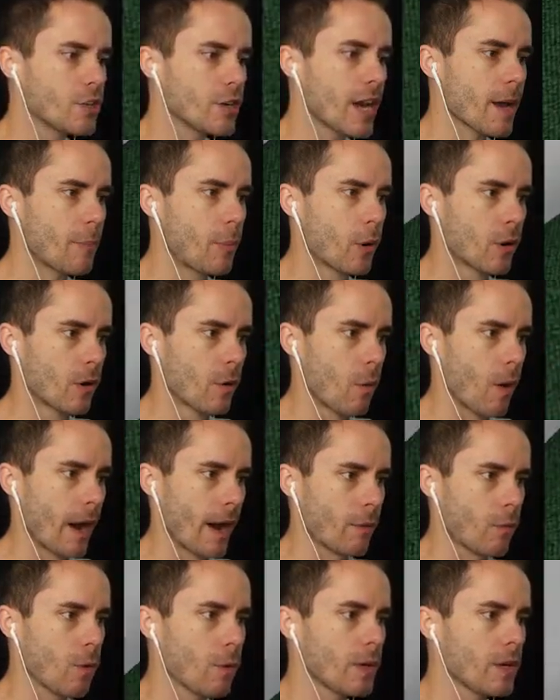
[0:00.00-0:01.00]
you get put
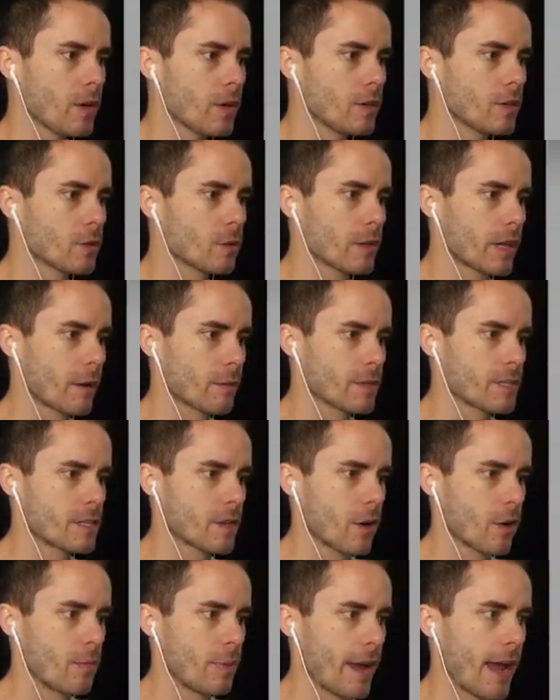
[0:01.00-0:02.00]
away? What were you doing that was
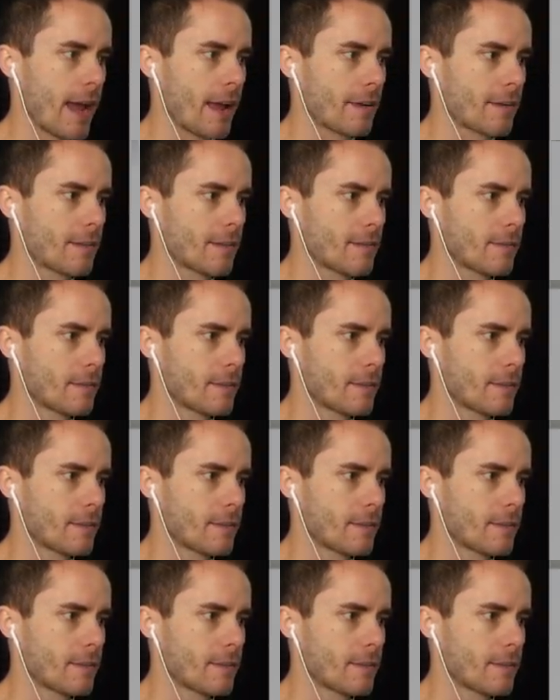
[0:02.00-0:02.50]
so bad?